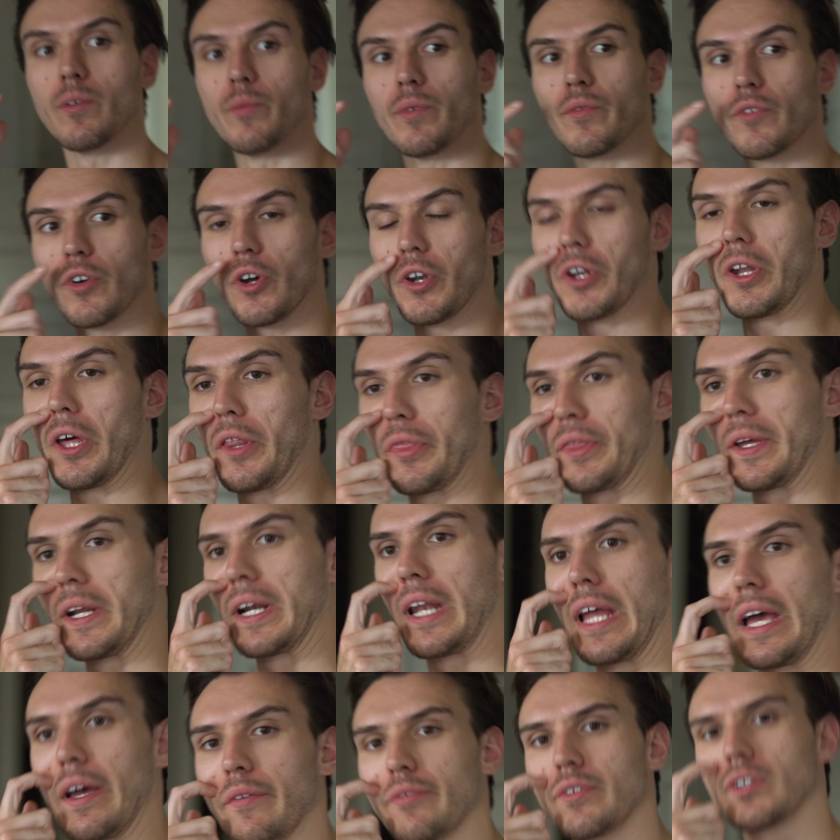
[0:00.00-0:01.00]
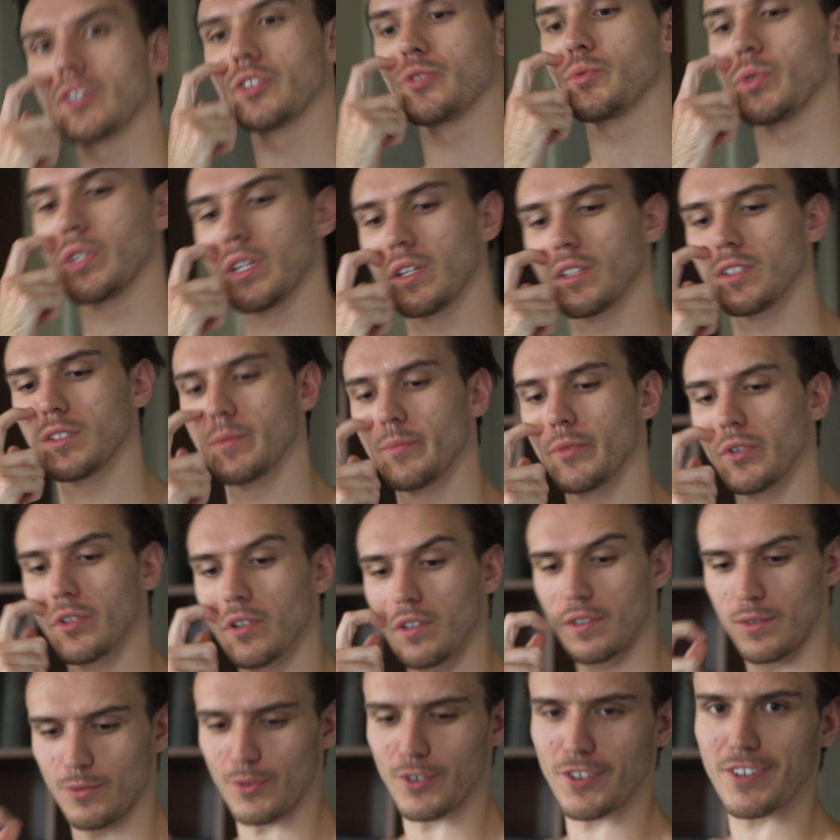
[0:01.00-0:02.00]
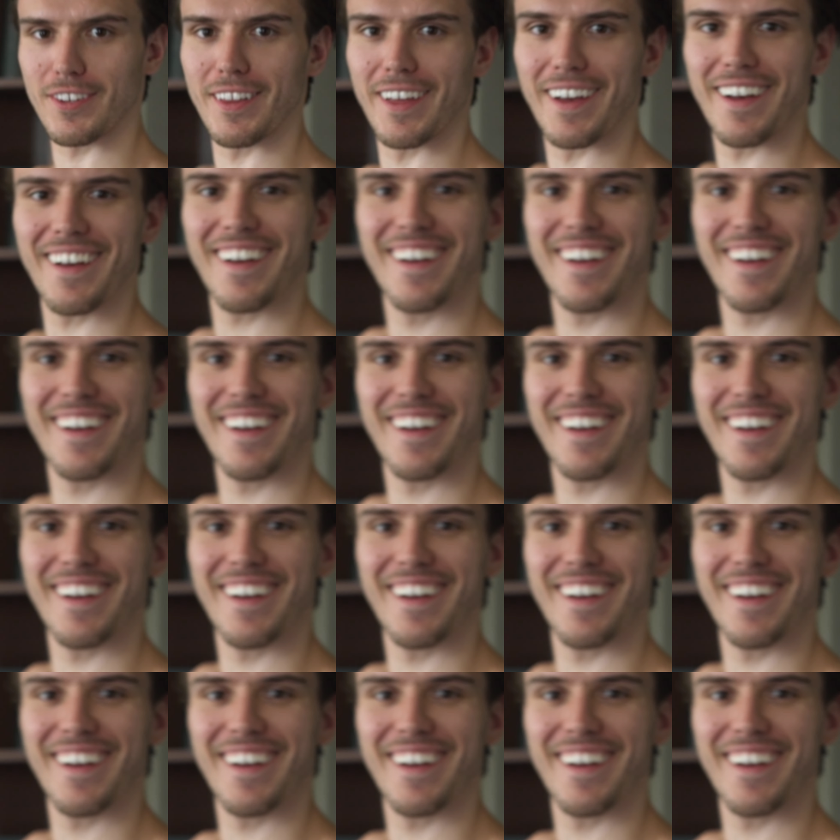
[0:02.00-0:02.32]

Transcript: and we've got nothing left because we're going tomorrow. Watch that.